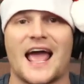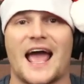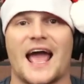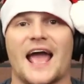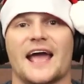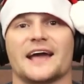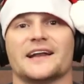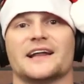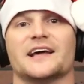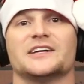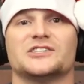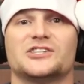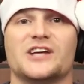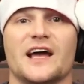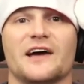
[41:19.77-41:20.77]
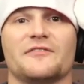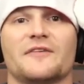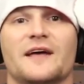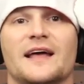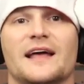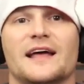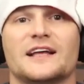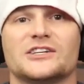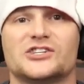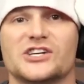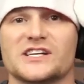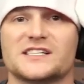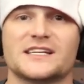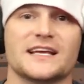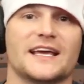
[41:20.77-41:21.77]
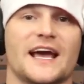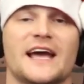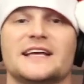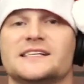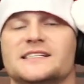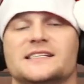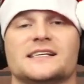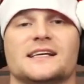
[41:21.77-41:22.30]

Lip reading: And Jeff, just in case